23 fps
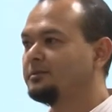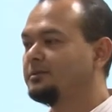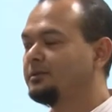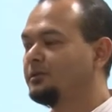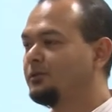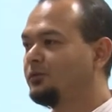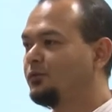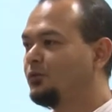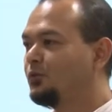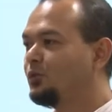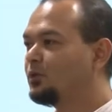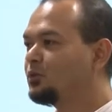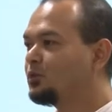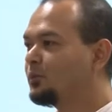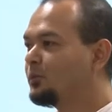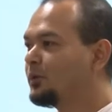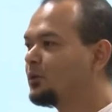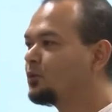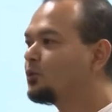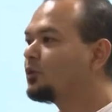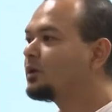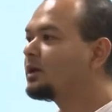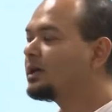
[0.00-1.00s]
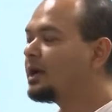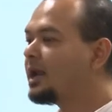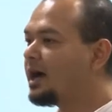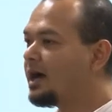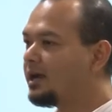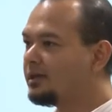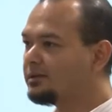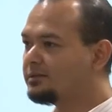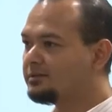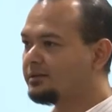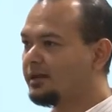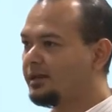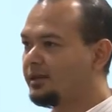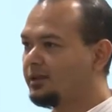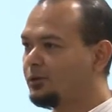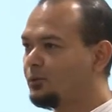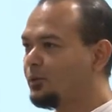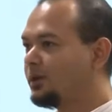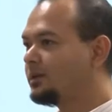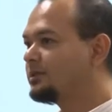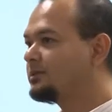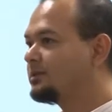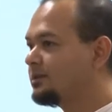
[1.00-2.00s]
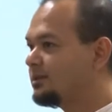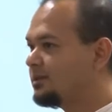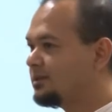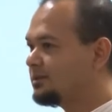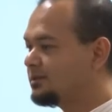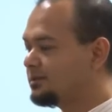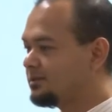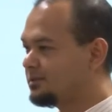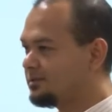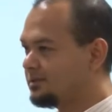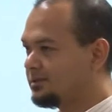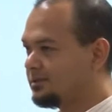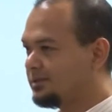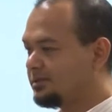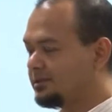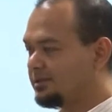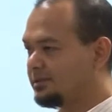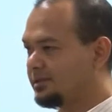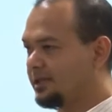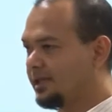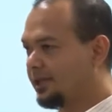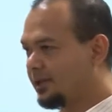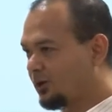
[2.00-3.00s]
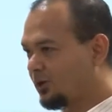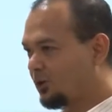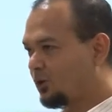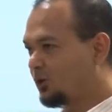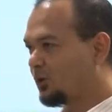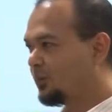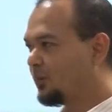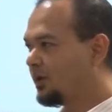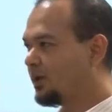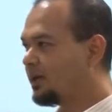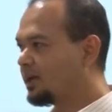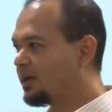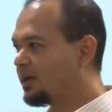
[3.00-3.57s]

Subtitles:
If you want to be Googleized, right, you answer this. Then I got your email, I